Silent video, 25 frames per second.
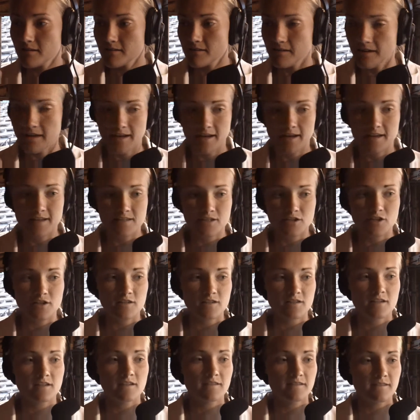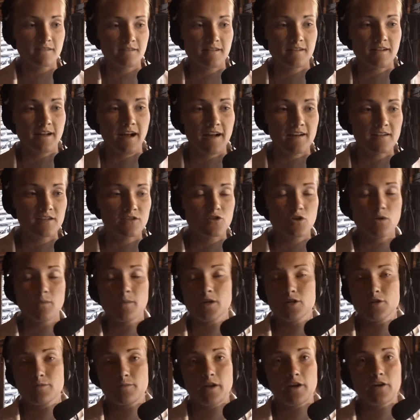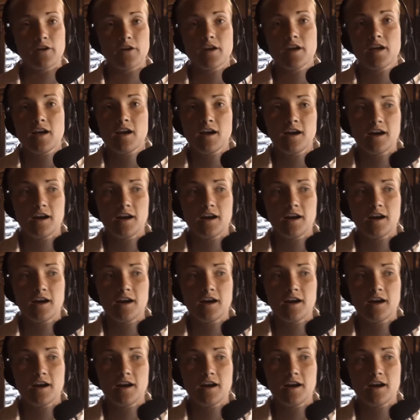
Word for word: has just gotten so much better.